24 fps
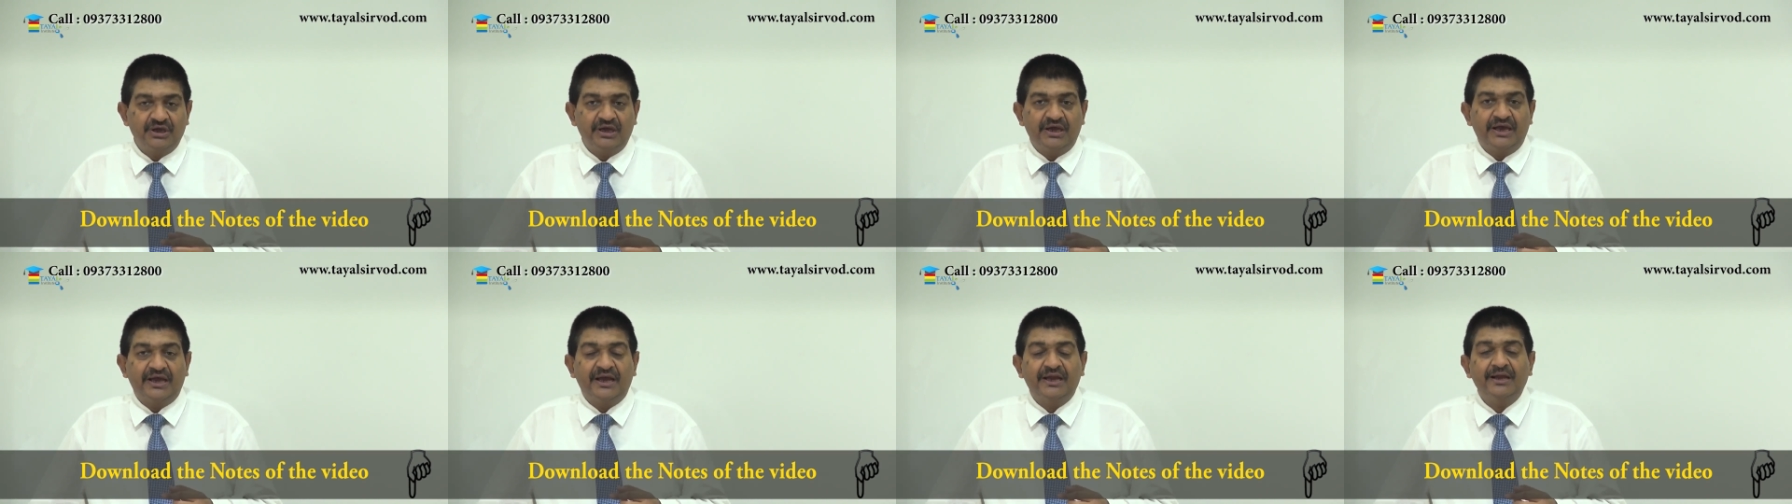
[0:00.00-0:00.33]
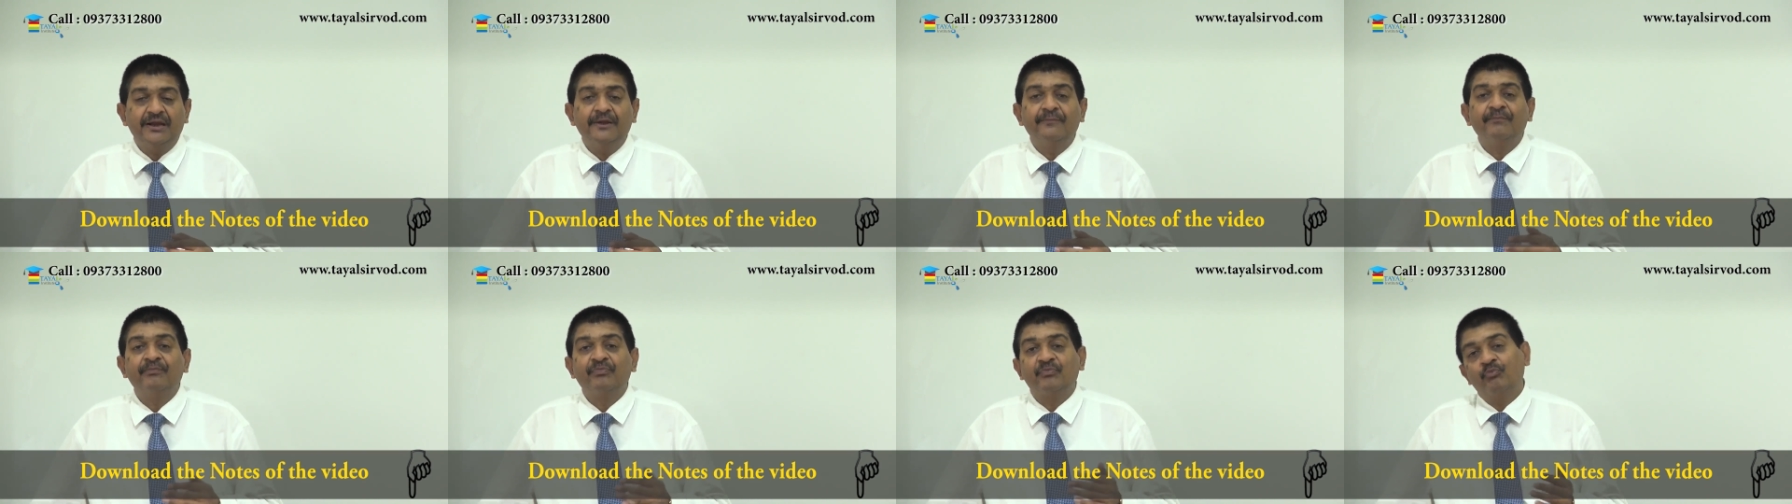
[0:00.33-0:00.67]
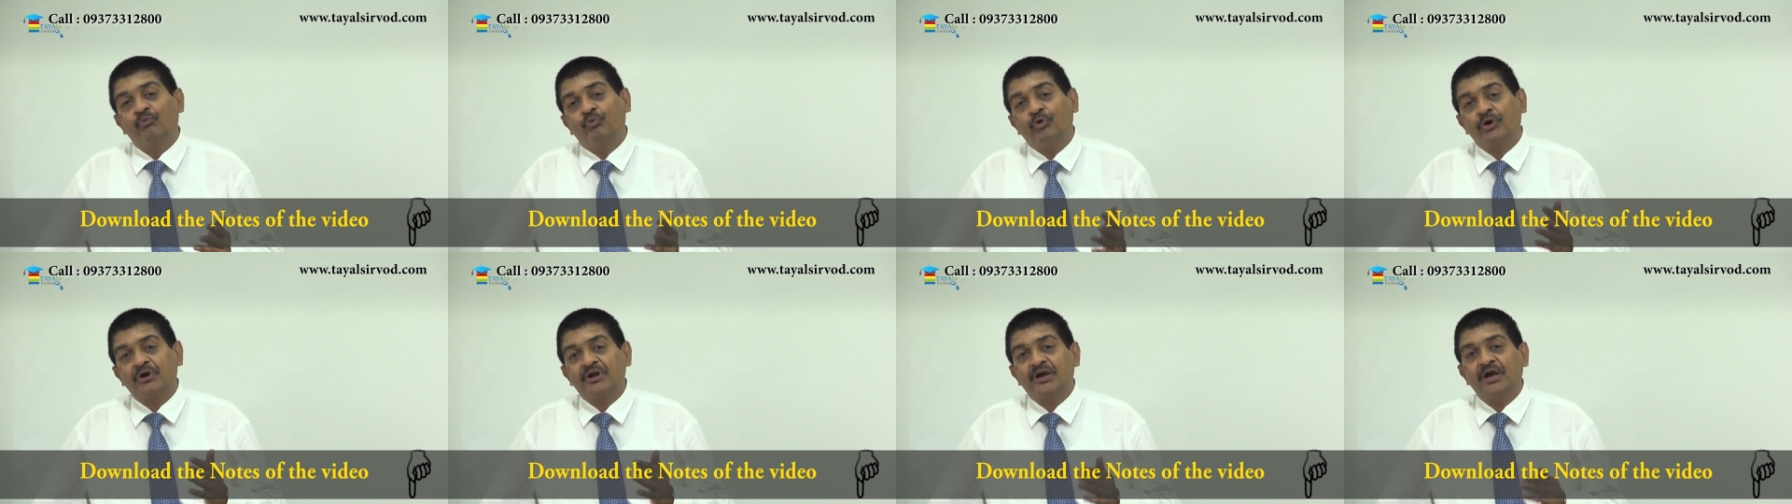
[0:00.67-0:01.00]
And
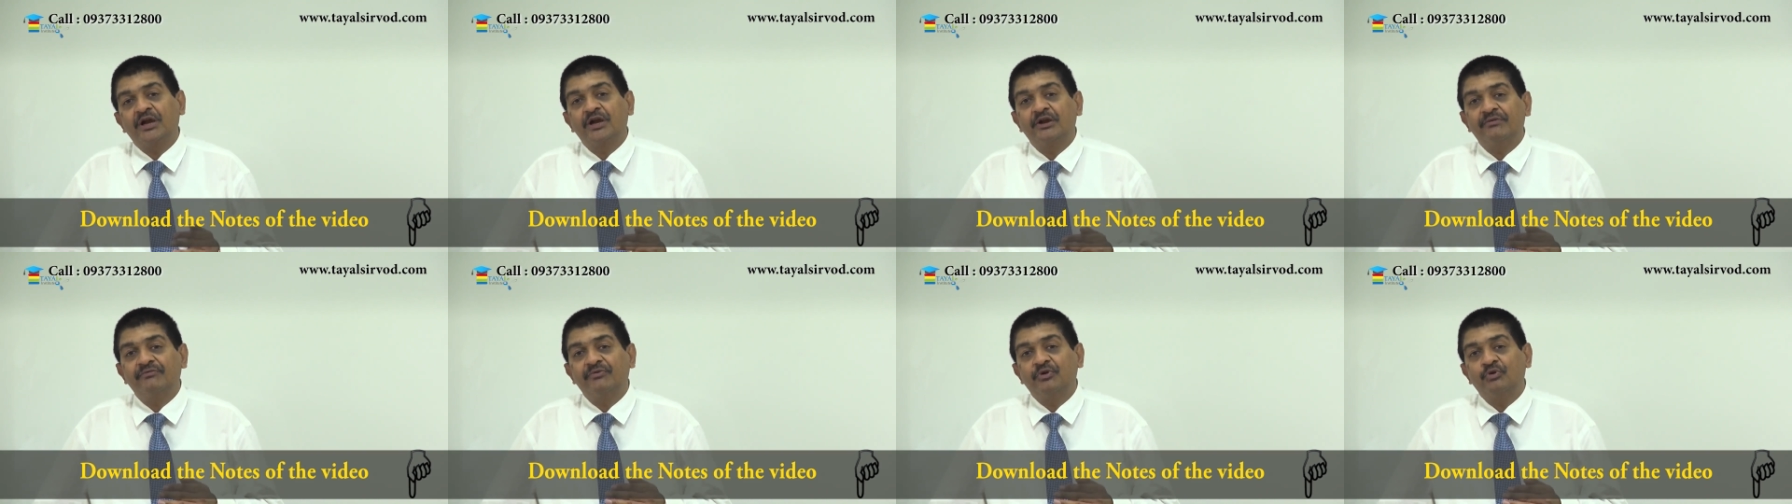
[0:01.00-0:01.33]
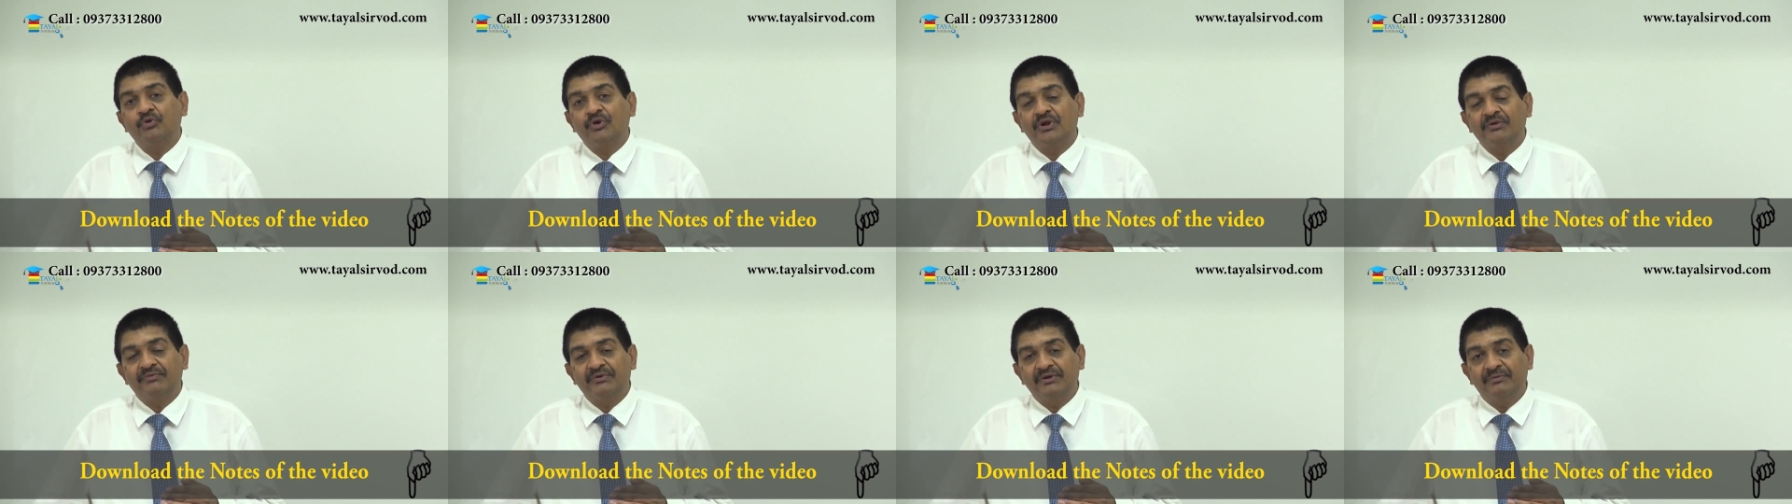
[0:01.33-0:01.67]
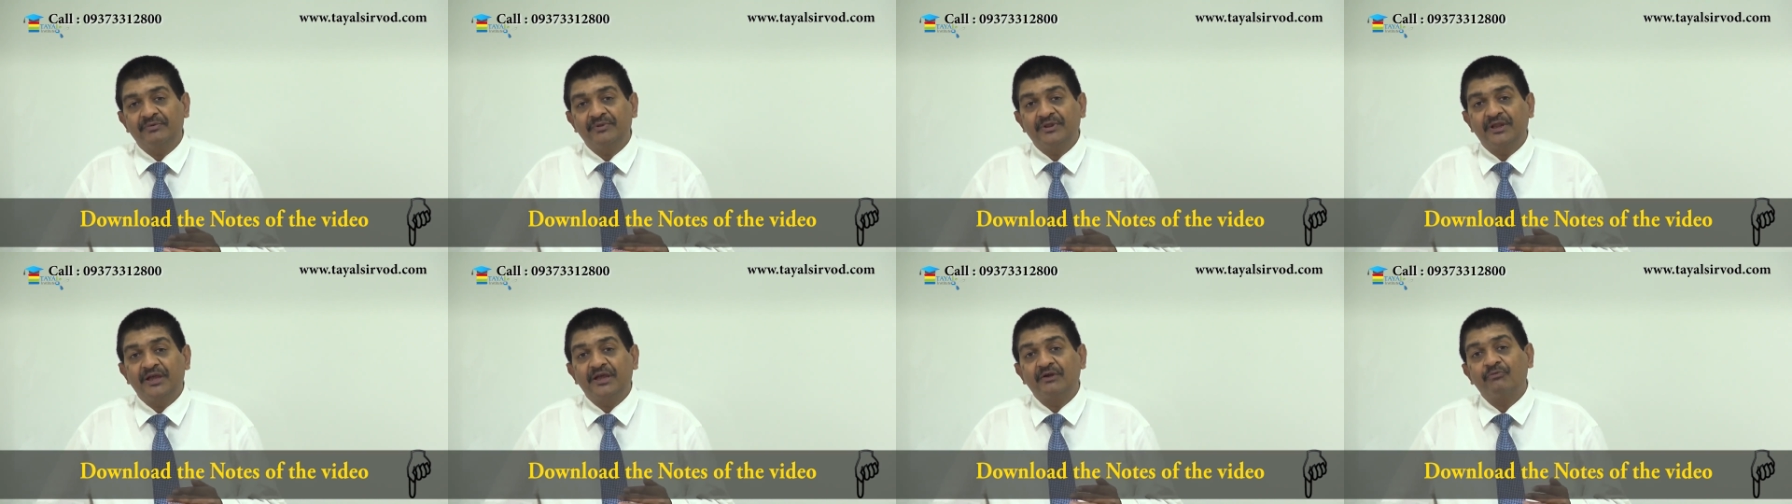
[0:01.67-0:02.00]
what kind of duty
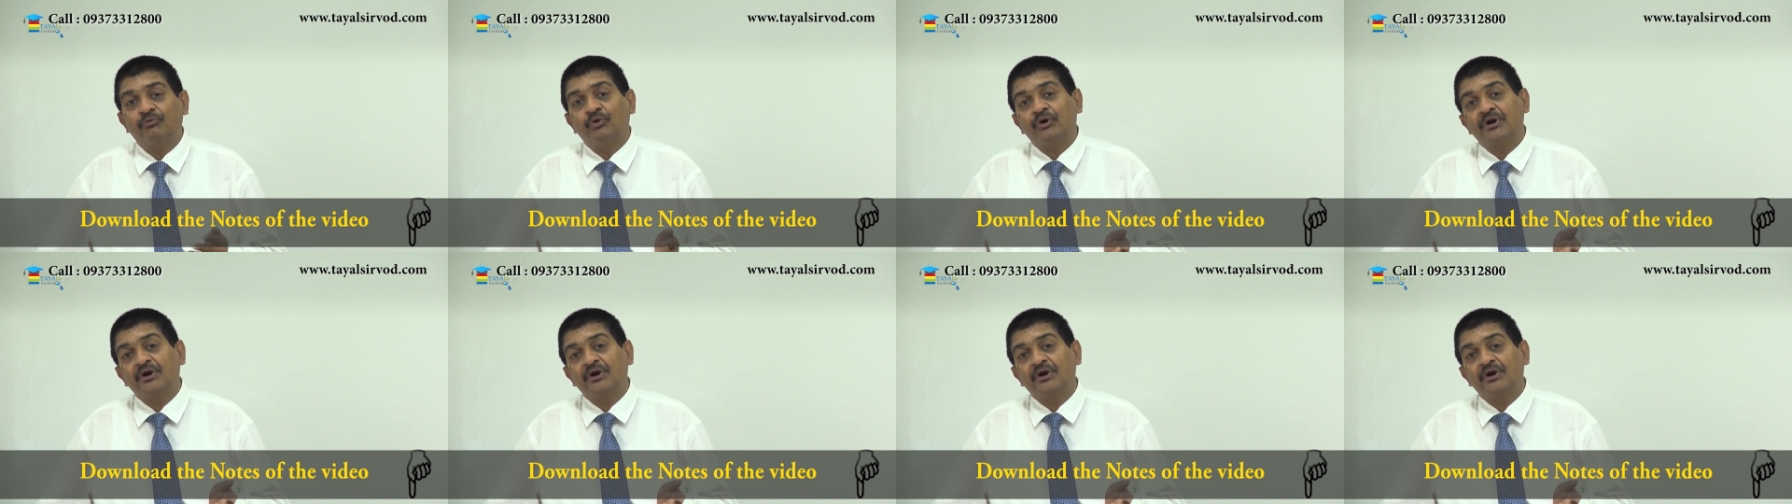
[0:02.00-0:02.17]
will be there,